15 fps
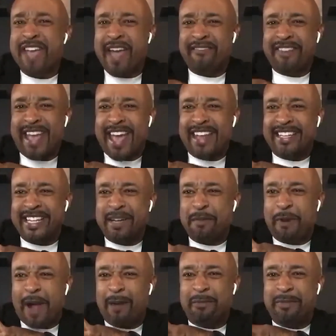haven't had any
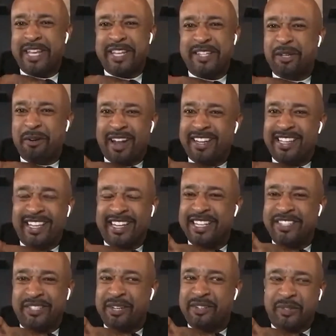problem integrating it
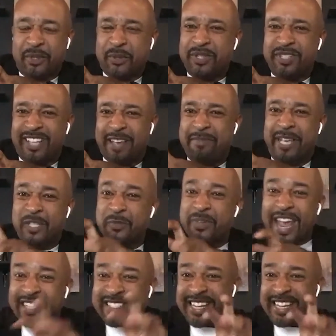into your social life because we
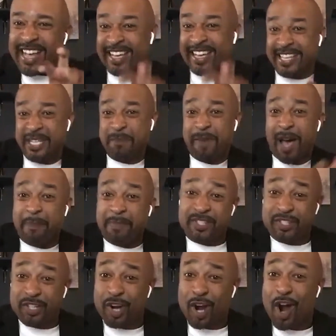actually had kids bopping
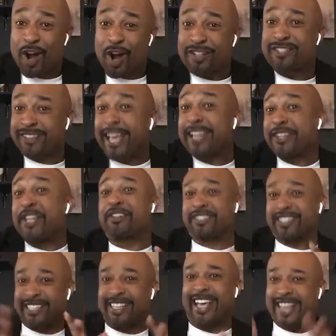cigars. Like
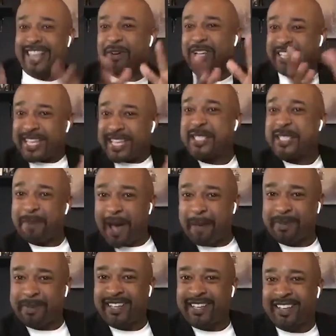literally, like they were kids
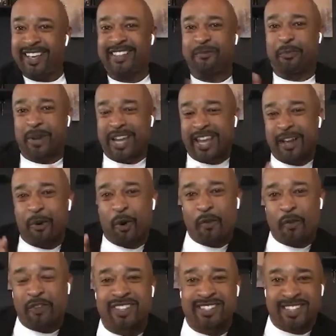bopping and we were
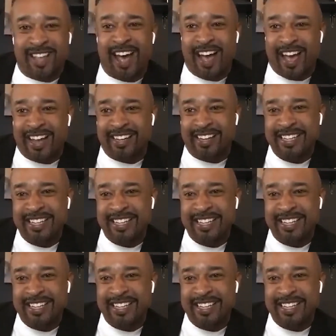over on the side